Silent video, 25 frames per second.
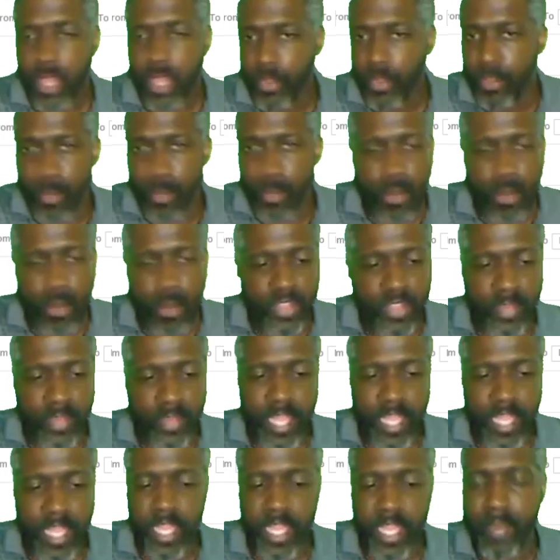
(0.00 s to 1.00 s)
the more of them
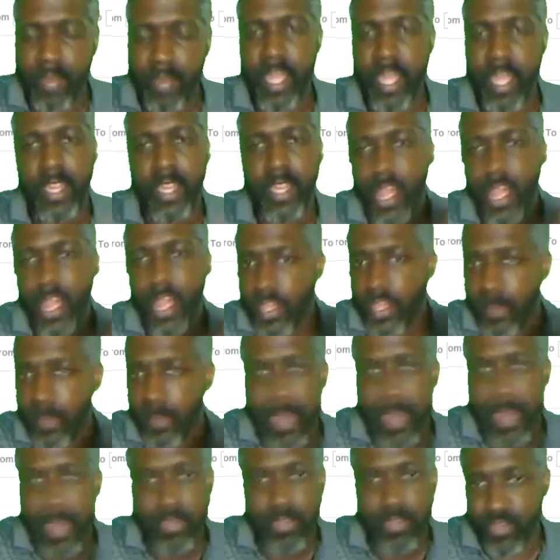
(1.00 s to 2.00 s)
that come in, the
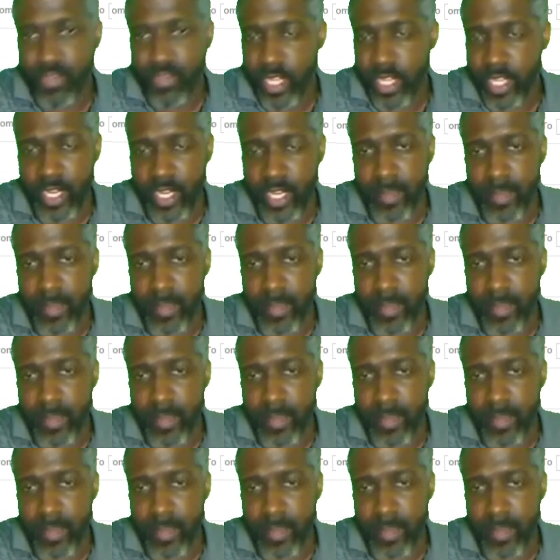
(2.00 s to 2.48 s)
better it's really going to